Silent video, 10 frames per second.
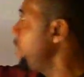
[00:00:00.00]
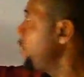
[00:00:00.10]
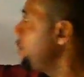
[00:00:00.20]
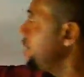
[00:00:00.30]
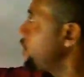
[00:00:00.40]

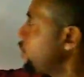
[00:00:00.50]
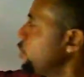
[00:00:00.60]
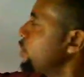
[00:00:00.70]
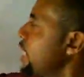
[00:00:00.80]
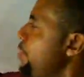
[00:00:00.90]
number
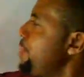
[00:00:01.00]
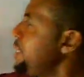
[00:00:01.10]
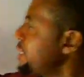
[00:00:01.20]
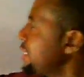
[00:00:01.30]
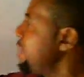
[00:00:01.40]
shows how
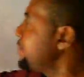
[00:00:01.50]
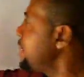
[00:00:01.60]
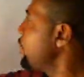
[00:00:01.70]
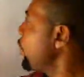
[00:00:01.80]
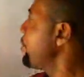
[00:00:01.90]
many times
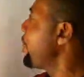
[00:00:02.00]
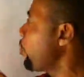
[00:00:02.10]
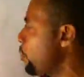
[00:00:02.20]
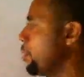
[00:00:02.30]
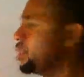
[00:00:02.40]
the number
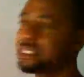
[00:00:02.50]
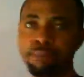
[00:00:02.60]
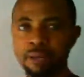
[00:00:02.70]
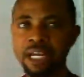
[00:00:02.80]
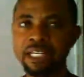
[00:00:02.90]
will
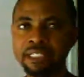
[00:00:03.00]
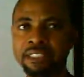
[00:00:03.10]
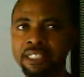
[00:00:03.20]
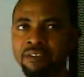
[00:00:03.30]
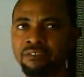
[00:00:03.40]
multiply
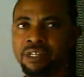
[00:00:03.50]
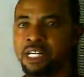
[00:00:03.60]
itself.